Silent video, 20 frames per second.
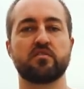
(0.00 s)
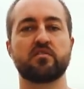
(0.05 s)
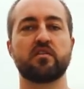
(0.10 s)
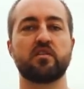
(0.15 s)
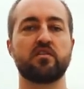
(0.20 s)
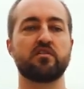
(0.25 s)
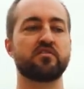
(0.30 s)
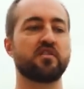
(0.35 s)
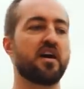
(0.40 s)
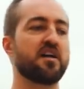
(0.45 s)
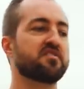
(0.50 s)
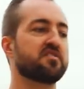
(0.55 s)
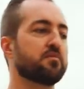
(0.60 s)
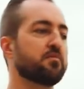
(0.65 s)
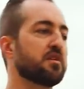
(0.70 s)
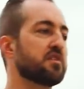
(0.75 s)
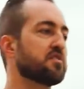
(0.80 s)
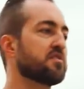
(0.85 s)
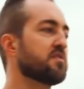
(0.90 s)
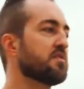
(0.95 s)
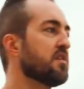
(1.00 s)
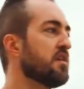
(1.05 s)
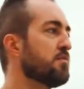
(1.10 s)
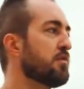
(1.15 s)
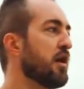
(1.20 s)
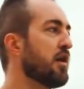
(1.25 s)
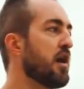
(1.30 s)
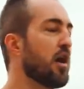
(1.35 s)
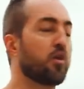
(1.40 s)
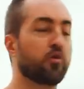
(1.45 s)
And there's estimates
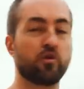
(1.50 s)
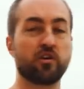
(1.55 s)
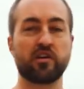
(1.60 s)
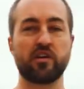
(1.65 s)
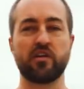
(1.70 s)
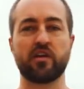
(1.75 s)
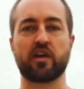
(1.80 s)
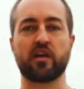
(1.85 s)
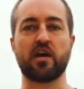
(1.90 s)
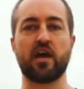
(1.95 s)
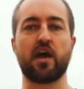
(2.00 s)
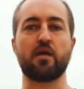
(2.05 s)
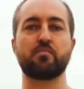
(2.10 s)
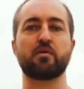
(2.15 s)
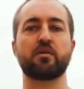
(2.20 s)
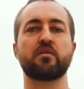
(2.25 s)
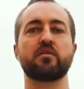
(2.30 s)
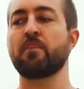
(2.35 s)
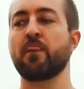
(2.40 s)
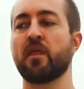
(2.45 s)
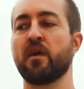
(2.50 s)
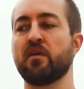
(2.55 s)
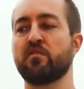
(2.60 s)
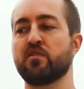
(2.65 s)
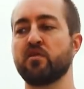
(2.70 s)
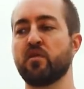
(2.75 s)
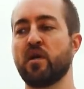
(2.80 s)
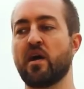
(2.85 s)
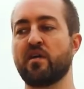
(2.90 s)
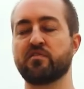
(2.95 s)
about how quickly that can happen if
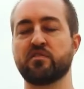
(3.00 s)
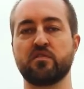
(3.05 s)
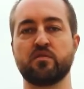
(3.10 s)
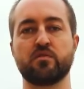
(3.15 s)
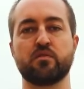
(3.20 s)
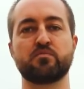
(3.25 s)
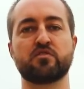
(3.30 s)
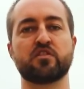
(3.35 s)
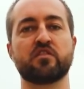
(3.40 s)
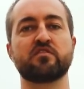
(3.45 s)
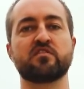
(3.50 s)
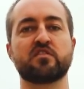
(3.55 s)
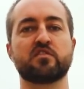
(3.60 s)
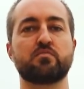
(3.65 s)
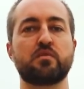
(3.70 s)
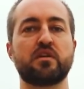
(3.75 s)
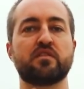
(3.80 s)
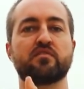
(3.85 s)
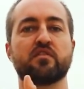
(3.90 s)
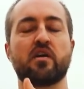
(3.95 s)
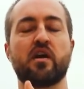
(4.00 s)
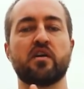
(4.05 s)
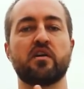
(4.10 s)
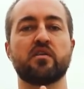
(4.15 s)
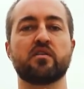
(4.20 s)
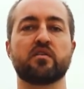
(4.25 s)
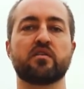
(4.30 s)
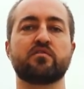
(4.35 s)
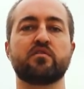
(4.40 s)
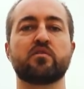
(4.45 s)
you have to observe the speed of light,
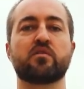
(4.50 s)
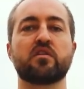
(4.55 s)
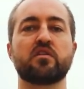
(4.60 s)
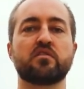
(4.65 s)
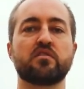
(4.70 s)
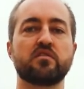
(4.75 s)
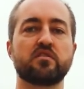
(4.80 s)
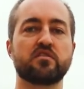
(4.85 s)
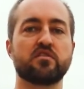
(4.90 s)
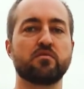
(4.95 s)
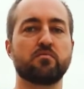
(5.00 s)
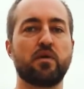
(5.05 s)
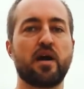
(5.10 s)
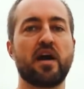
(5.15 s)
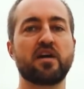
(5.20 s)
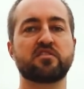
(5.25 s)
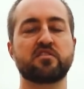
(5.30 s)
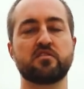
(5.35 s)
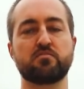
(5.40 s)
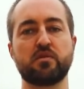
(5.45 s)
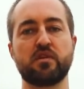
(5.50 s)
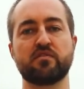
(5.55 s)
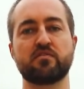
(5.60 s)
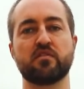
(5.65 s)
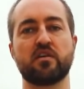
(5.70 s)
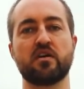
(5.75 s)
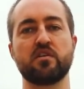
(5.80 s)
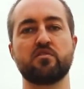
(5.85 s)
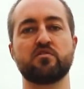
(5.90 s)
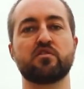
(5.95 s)
or if you can surpass the speed of
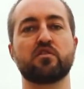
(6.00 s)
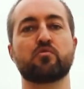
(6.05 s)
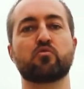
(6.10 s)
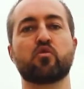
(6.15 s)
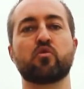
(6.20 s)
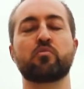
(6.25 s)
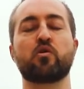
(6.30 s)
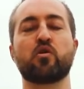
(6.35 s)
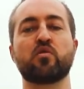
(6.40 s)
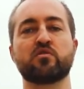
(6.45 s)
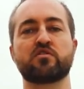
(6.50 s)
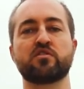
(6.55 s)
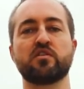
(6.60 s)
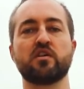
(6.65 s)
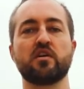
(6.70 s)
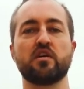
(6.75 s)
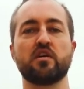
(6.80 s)
light using wormholes,